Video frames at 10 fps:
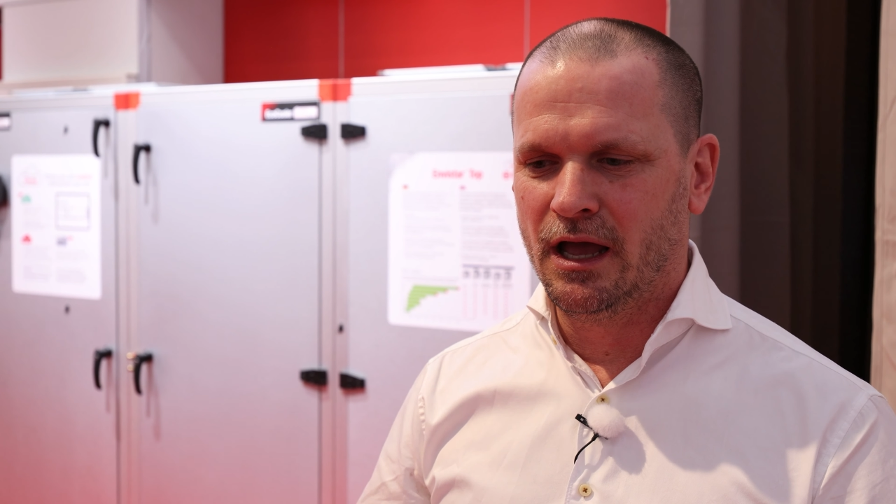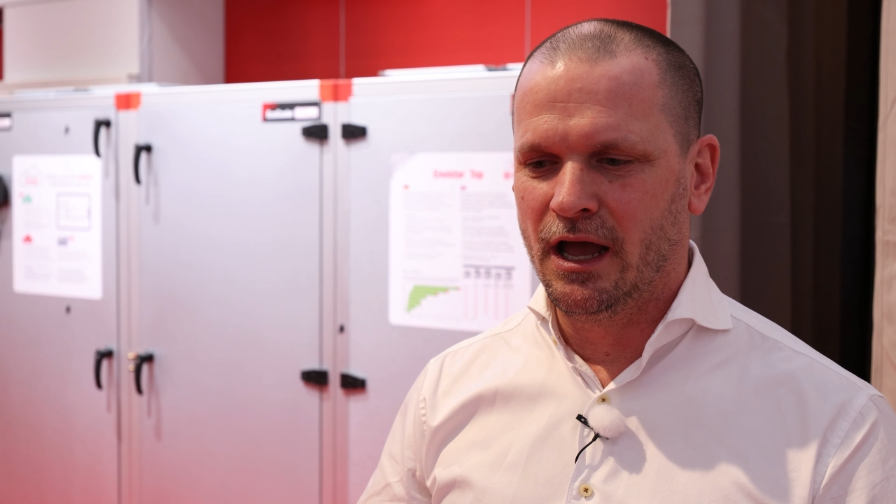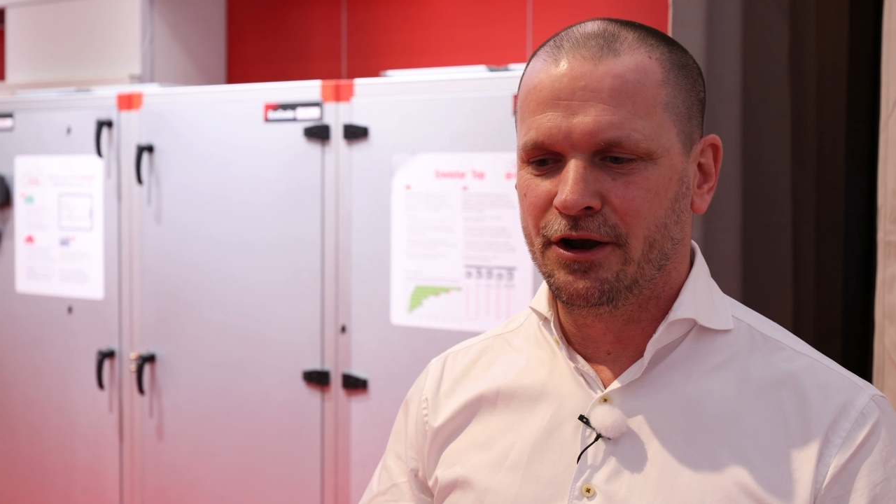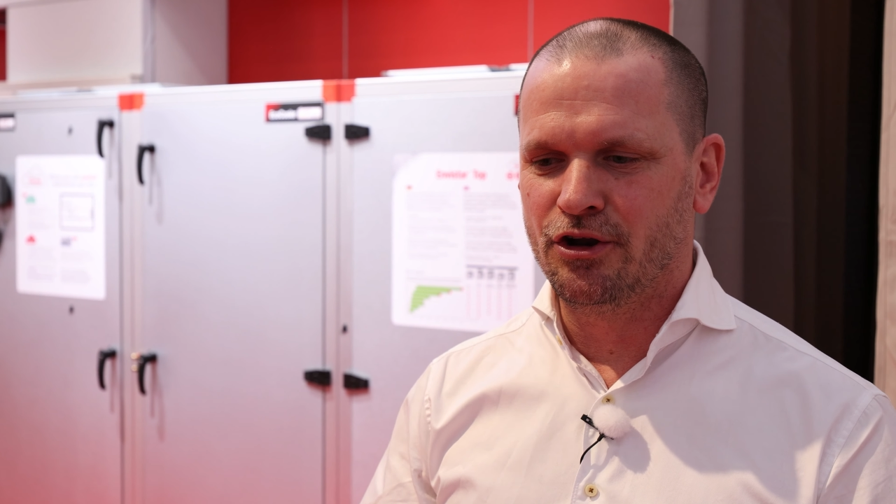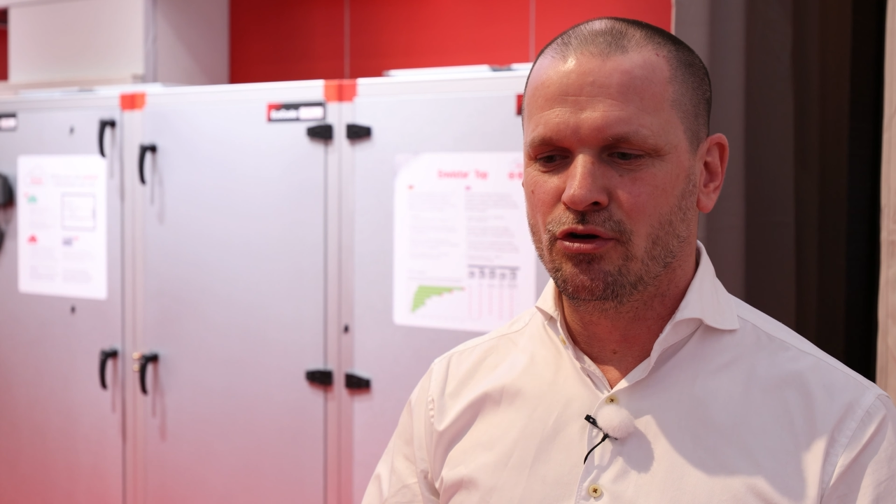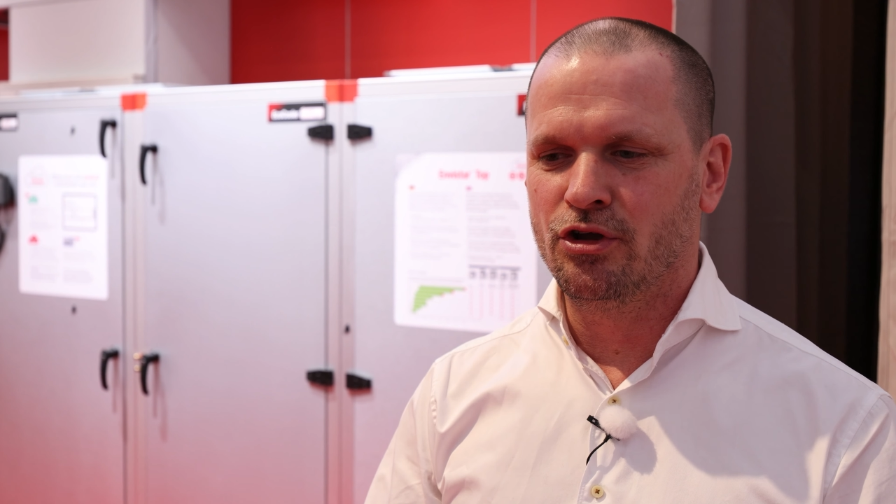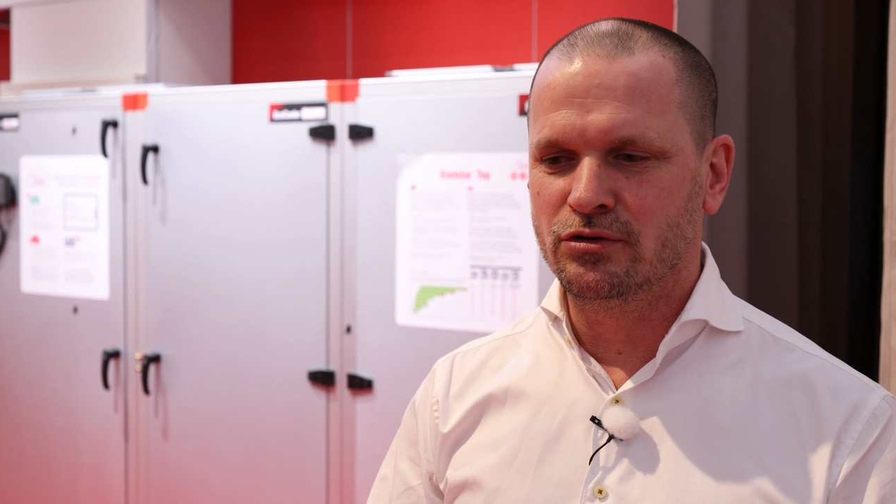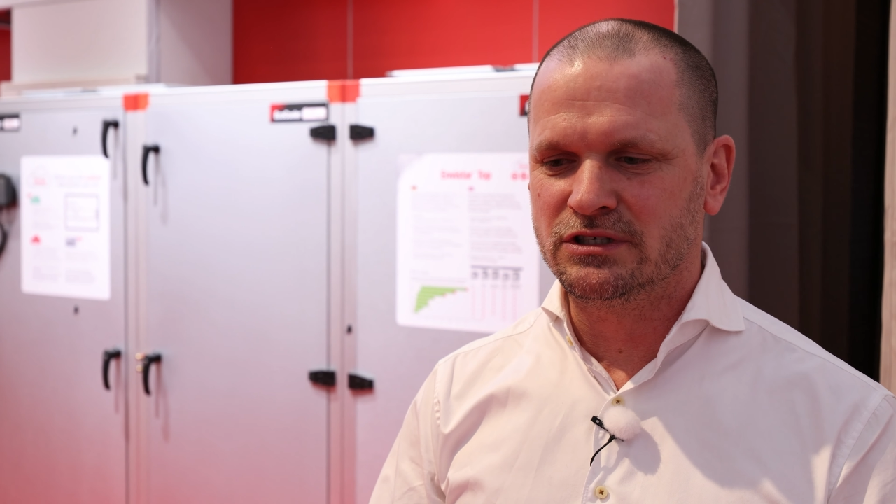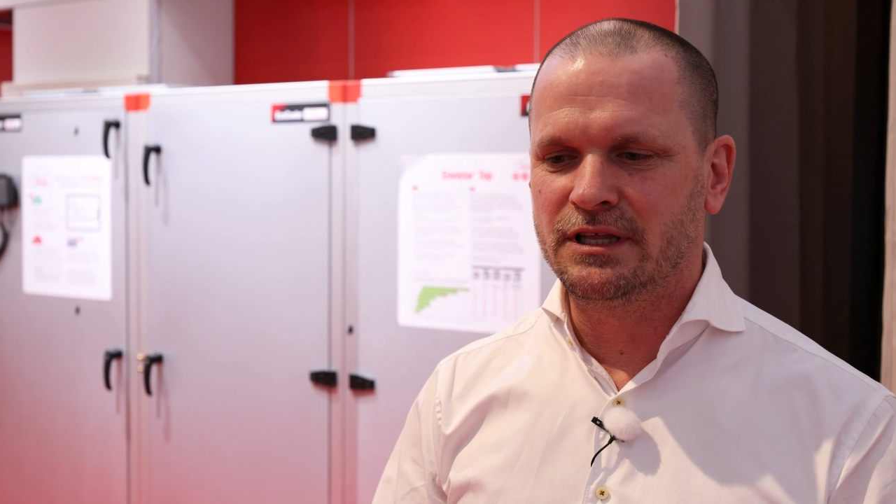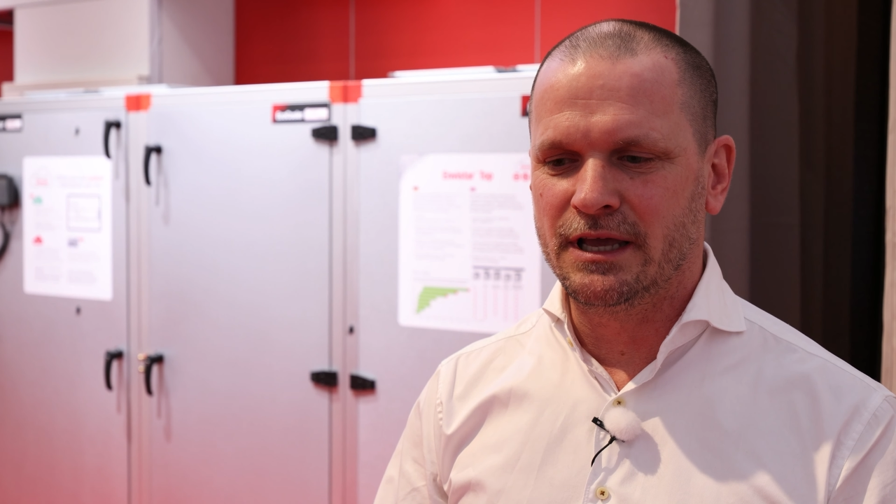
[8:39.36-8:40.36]
And do
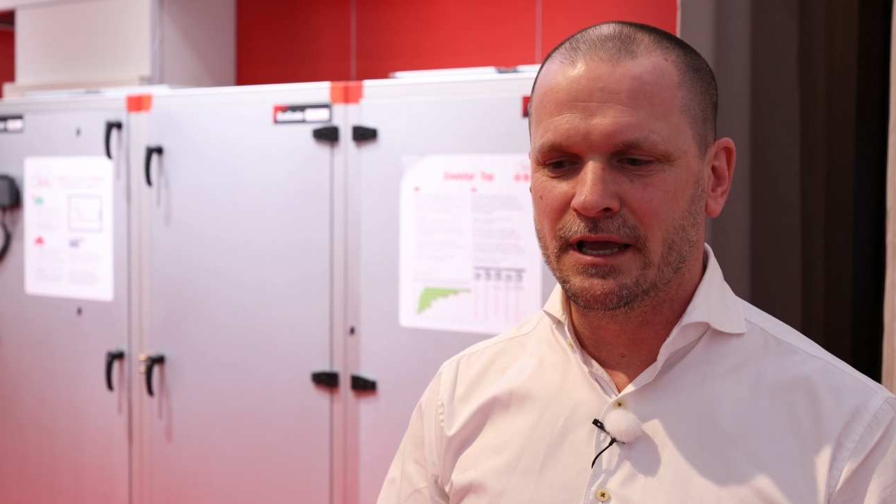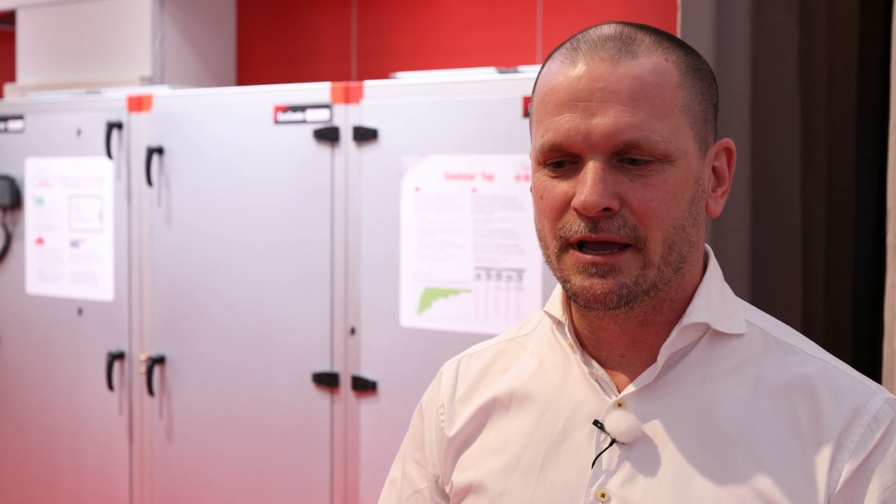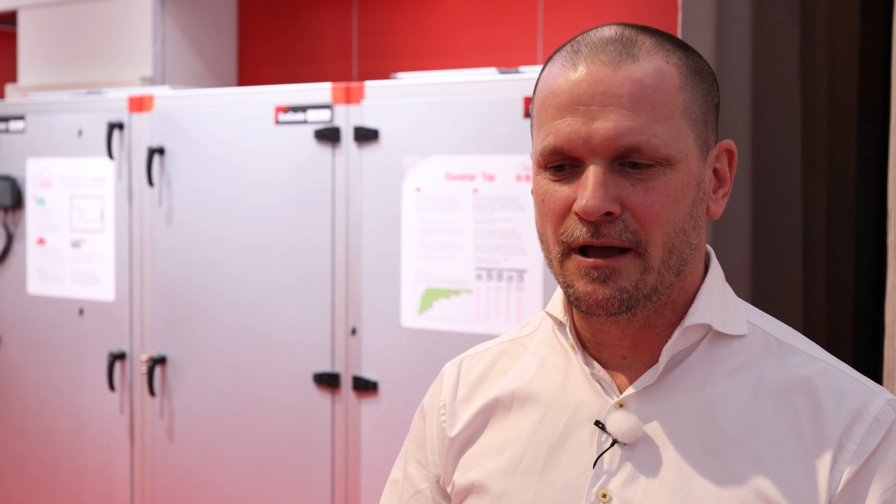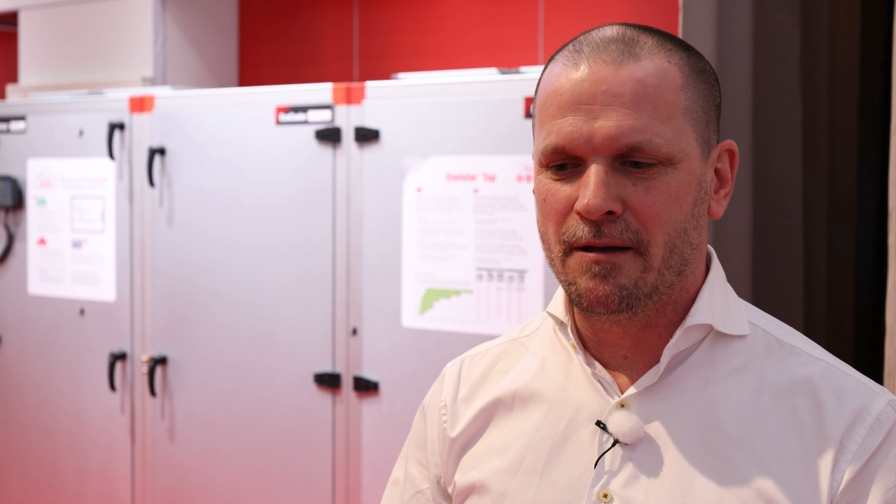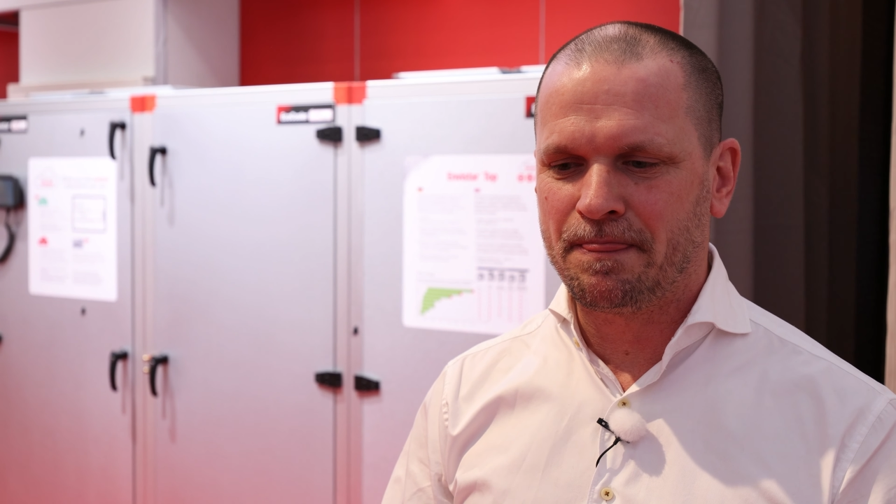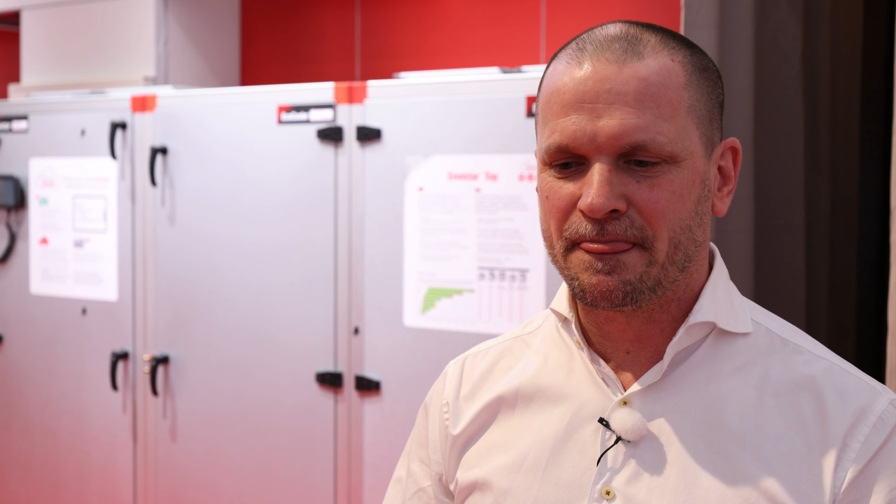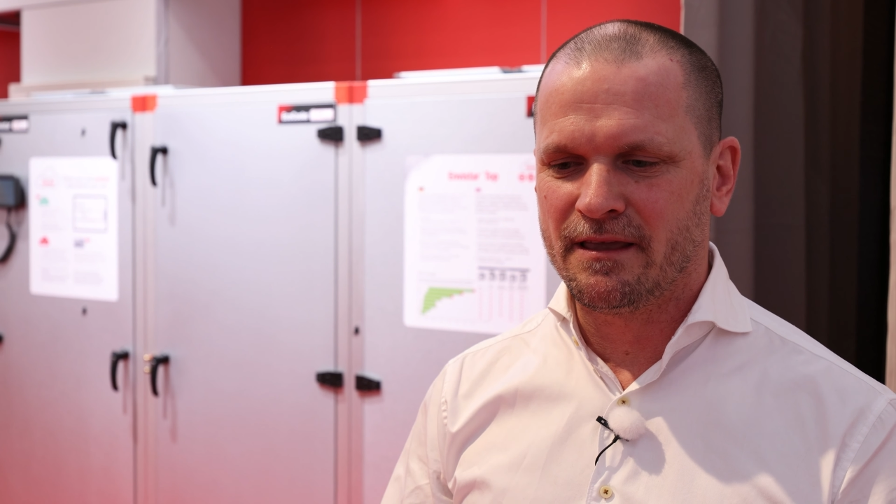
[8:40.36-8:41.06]
use the